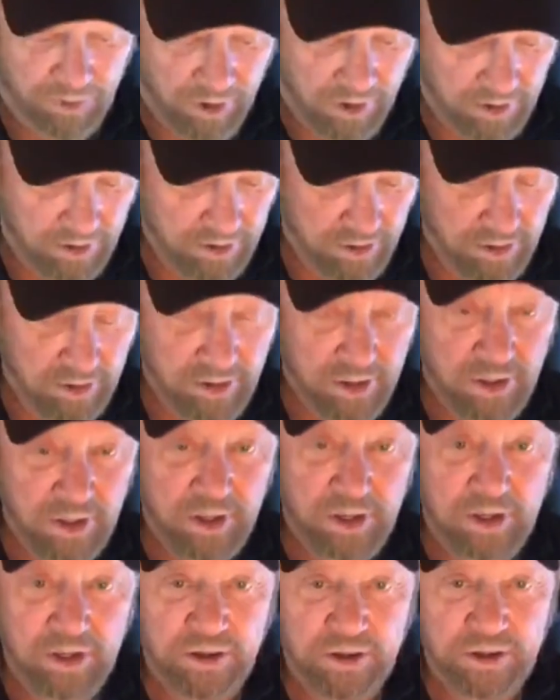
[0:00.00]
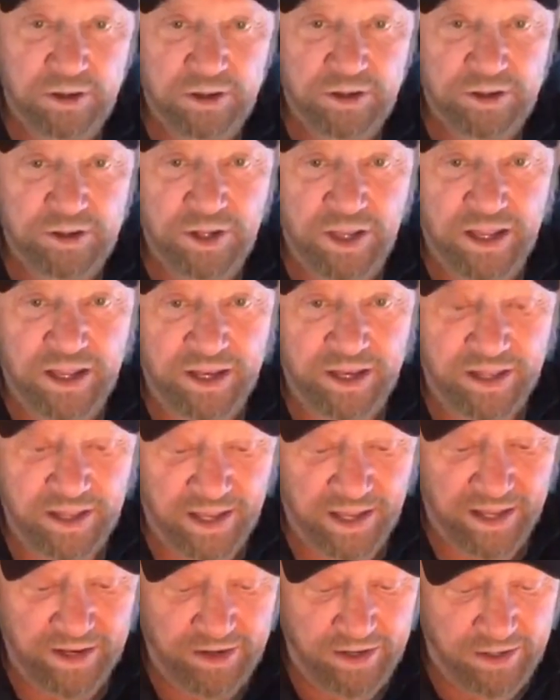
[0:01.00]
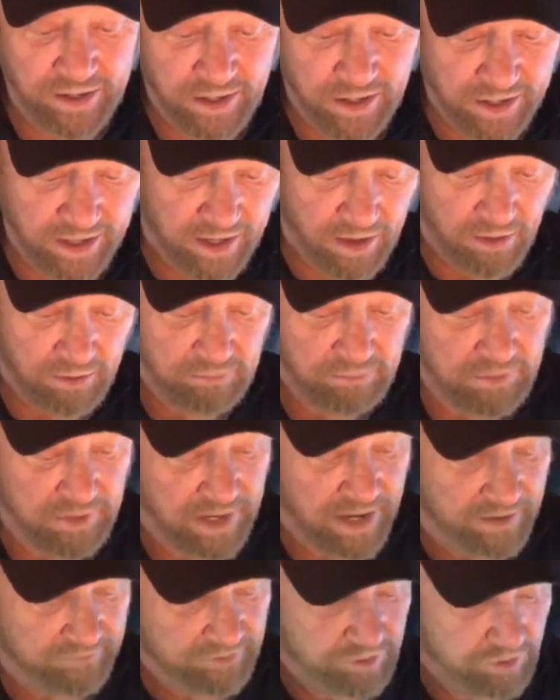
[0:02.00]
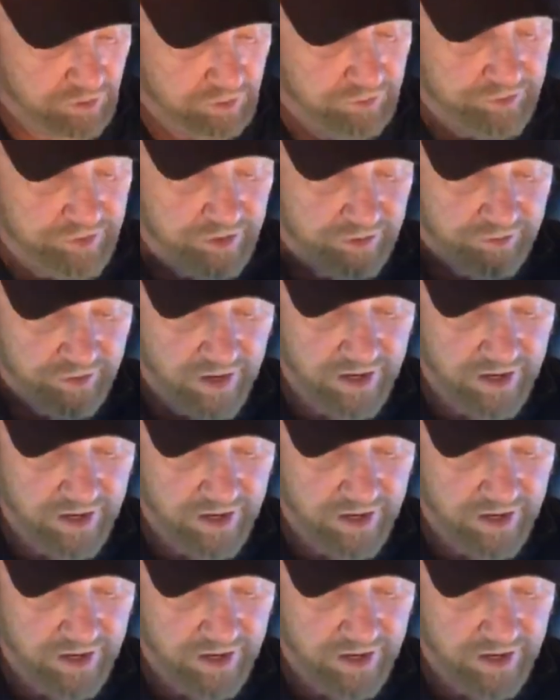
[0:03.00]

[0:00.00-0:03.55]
are I have to do it with the other